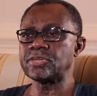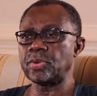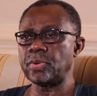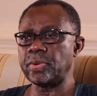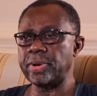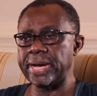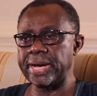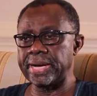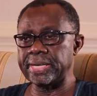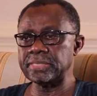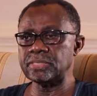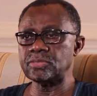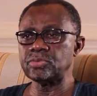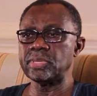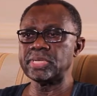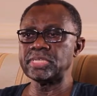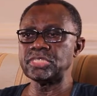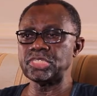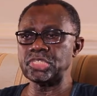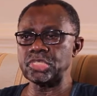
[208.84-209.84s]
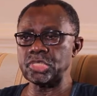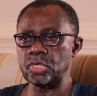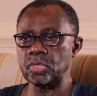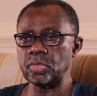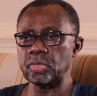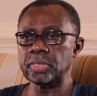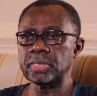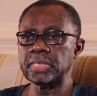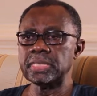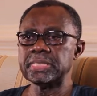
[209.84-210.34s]
required to
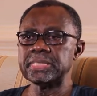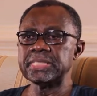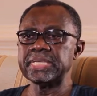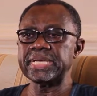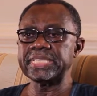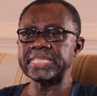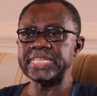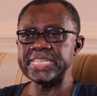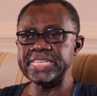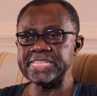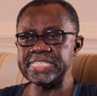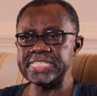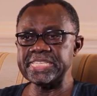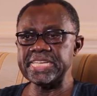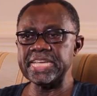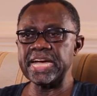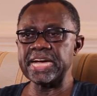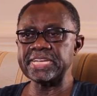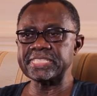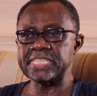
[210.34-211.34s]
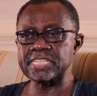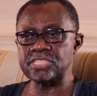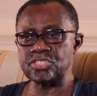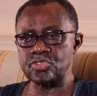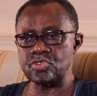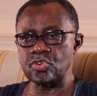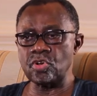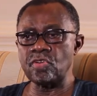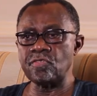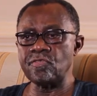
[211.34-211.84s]
ensure that ECA has a
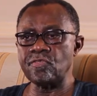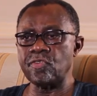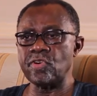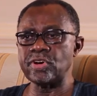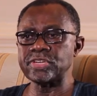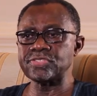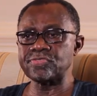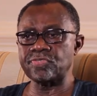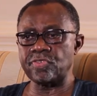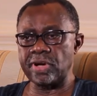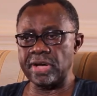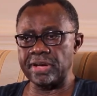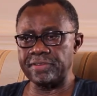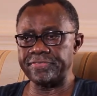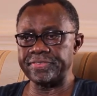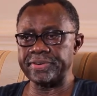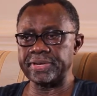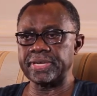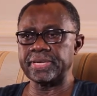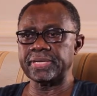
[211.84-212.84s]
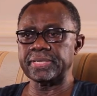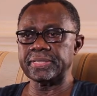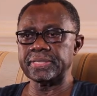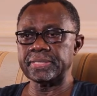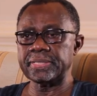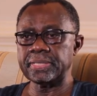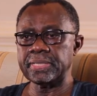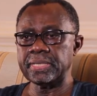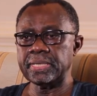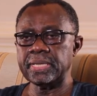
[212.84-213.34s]
strong voice for Africa.
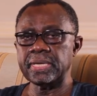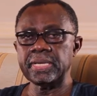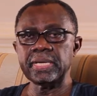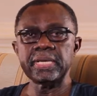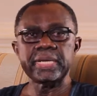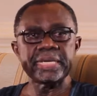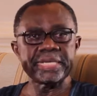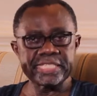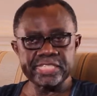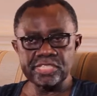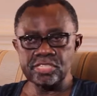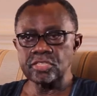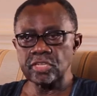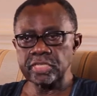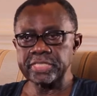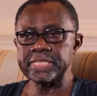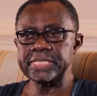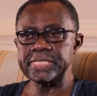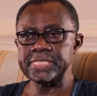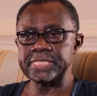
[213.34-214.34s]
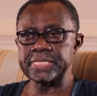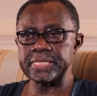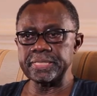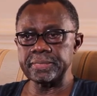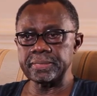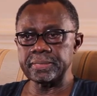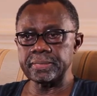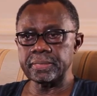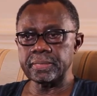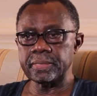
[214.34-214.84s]
It is not easy,
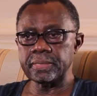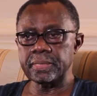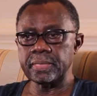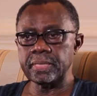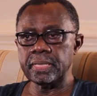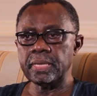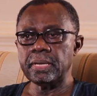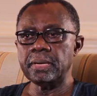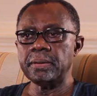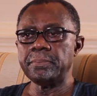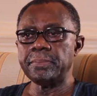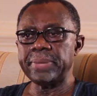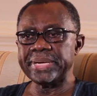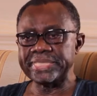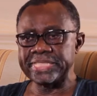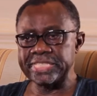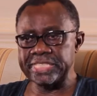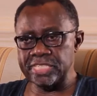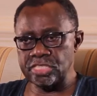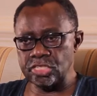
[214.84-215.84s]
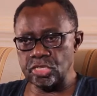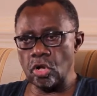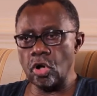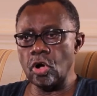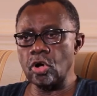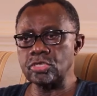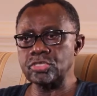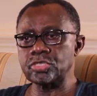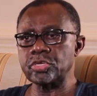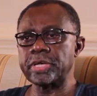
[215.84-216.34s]
but it is
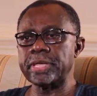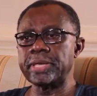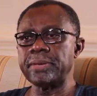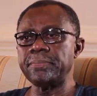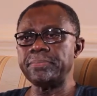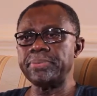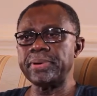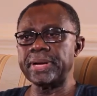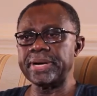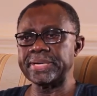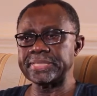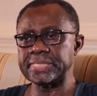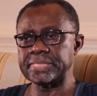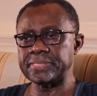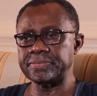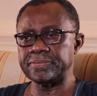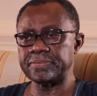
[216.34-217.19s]
also imperative.